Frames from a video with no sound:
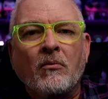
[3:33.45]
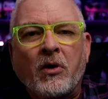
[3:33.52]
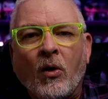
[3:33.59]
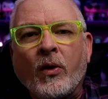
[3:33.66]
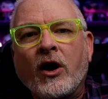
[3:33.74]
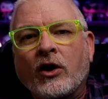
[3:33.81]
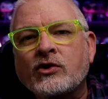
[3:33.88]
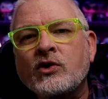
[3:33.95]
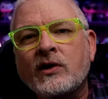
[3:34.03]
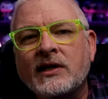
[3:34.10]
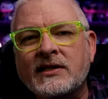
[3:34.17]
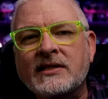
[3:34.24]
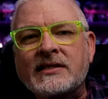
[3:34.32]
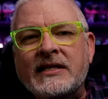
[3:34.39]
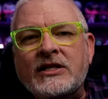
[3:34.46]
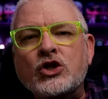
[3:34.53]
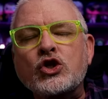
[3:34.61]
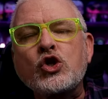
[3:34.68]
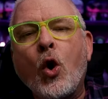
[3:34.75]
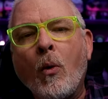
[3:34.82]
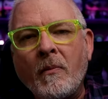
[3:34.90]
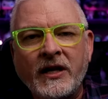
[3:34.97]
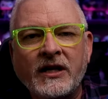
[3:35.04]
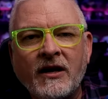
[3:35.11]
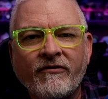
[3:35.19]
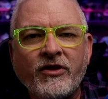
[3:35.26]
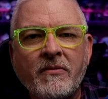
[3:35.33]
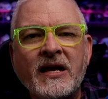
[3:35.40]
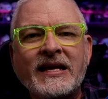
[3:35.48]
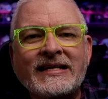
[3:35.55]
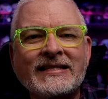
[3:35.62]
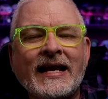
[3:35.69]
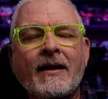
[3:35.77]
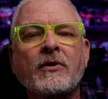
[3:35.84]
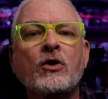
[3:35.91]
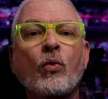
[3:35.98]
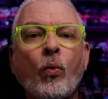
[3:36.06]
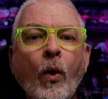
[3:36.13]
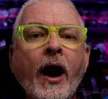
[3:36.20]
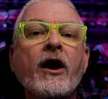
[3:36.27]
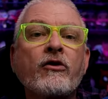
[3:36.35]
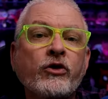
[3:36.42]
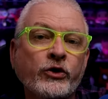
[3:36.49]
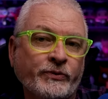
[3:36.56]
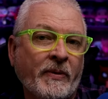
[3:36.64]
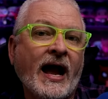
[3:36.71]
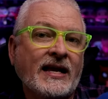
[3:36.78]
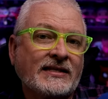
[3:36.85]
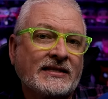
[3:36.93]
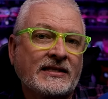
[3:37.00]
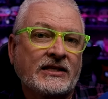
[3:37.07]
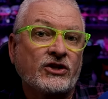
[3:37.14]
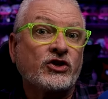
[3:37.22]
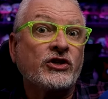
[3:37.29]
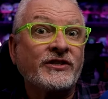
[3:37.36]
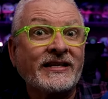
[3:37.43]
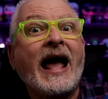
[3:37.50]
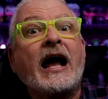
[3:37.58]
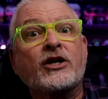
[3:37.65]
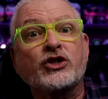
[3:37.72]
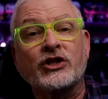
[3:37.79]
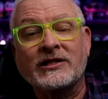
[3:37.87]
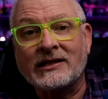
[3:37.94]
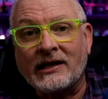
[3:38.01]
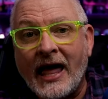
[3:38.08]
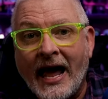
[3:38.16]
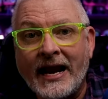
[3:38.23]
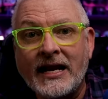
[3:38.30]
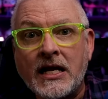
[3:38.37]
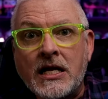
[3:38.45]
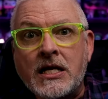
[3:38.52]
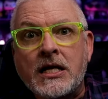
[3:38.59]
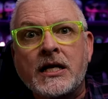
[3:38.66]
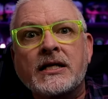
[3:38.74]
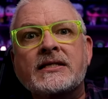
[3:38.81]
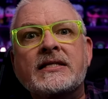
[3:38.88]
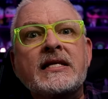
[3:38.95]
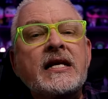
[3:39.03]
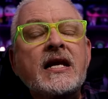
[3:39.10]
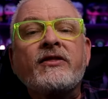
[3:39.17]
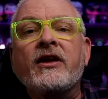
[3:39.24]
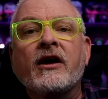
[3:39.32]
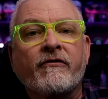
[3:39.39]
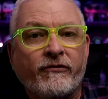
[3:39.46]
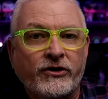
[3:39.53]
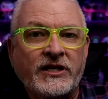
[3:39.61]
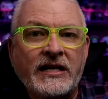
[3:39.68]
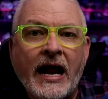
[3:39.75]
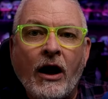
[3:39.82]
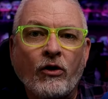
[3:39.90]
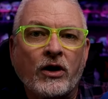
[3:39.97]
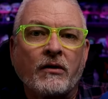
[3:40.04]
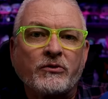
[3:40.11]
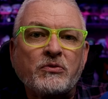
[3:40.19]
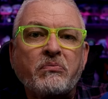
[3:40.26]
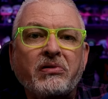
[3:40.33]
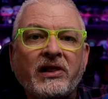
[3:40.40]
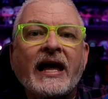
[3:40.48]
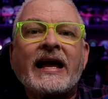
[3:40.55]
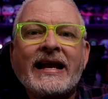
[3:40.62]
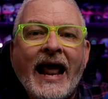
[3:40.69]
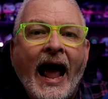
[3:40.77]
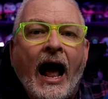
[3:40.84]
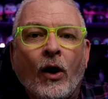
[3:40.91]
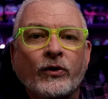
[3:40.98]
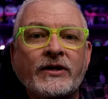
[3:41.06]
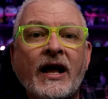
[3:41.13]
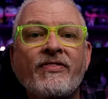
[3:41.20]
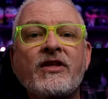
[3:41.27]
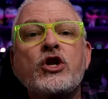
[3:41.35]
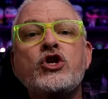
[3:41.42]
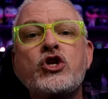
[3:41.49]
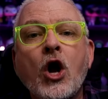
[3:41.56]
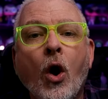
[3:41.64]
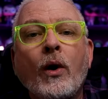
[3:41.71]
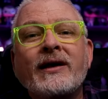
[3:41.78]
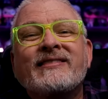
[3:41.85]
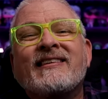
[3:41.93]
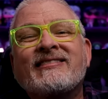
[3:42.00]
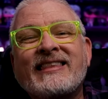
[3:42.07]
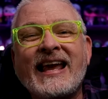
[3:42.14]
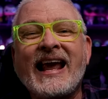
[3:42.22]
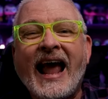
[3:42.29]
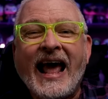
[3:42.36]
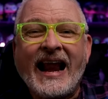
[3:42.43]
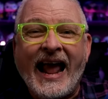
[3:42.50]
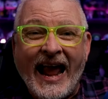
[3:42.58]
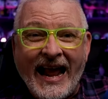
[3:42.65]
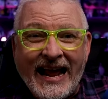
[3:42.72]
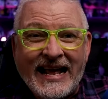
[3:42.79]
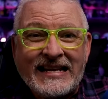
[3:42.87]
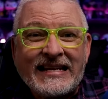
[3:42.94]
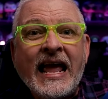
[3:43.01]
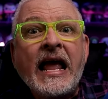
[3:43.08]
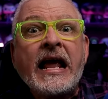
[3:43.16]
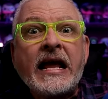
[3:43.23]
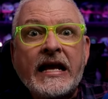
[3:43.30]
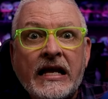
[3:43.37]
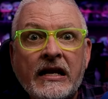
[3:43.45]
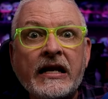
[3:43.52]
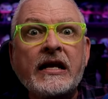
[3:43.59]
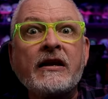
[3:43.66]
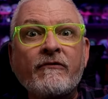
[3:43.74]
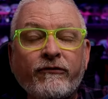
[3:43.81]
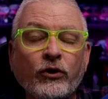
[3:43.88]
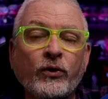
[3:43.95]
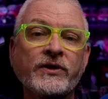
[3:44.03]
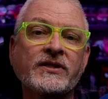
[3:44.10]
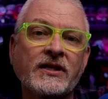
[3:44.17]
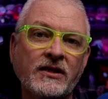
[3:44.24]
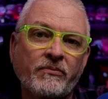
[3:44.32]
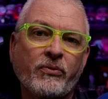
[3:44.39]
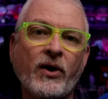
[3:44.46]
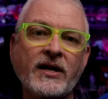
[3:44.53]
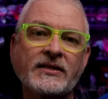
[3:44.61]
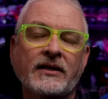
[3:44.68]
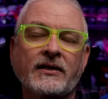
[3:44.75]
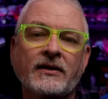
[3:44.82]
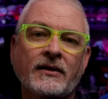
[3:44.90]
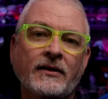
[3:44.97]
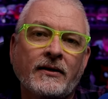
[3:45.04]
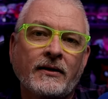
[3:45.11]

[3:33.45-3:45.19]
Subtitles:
But we also get to see so many of them examine where those past decisions and actions led, seeing the unforeseen outcomes played out and then knowing that they had a hand in influencing the present.